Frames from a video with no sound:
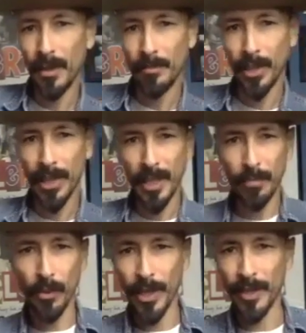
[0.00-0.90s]
breaking
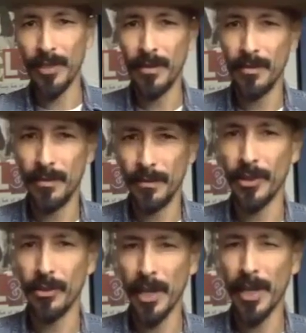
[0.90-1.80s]
point for
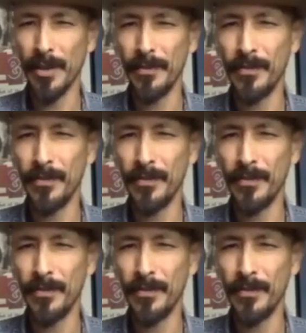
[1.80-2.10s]
you, right?